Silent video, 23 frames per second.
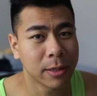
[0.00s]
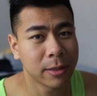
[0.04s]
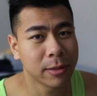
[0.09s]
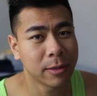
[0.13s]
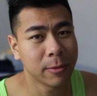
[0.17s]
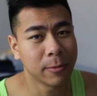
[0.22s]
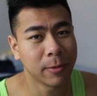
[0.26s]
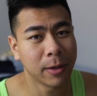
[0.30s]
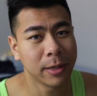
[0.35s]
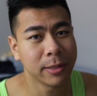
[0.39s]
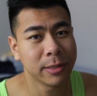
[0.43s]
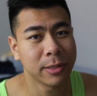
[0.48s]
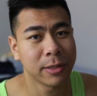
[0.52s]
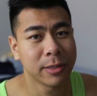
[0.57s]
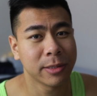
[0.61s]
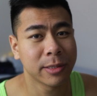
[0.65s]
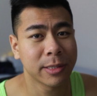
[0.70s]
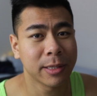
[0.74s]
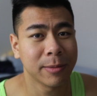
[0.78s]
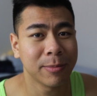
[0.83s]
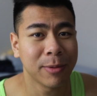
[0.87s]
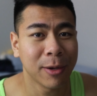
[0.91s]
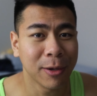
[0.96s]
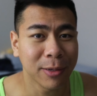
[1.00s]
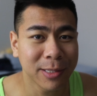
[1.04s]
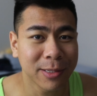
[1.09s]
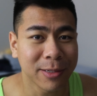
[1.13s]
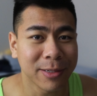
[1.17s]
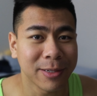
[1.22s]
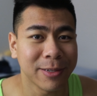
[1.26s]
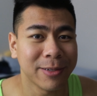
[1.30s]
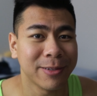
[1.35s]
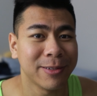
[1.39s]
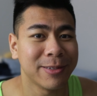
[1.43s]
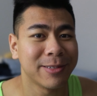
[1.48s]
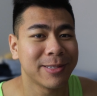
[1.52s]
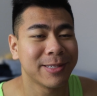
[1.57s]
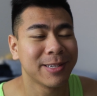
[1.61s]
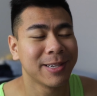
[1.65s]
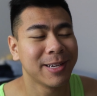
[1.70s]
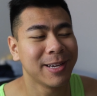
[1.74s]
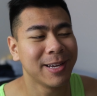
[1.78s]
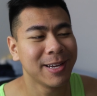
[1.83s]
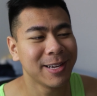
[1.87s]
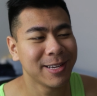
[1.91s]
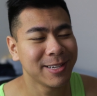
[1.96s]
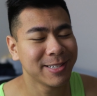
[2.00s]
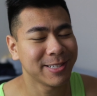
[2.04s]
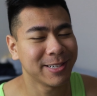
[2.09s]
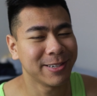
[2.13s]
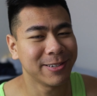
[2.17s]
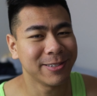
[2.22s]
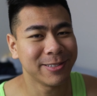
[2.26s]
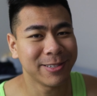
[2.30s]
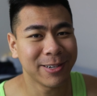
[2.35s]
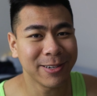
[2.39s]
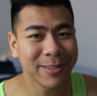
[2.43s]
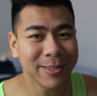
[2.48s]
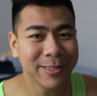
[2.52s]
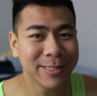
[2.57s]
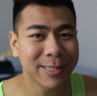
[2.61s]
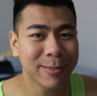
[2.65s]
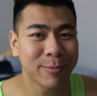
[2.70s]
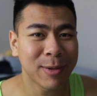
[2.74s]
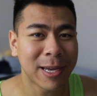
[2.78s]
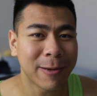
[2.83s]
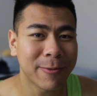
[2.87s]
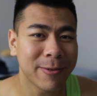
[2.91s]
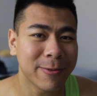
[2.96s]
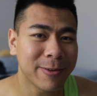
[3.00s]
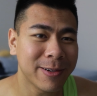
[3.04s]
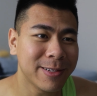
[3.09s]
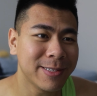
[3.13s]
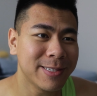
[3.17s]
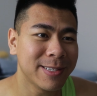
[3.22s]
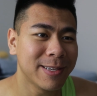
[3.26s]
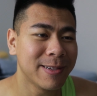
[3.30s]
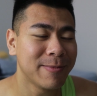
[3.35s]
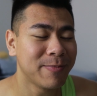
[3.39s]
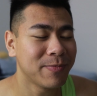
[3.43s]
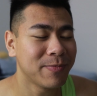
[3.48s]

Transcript: are the ones you're supposed to use. So don't use the paper ones.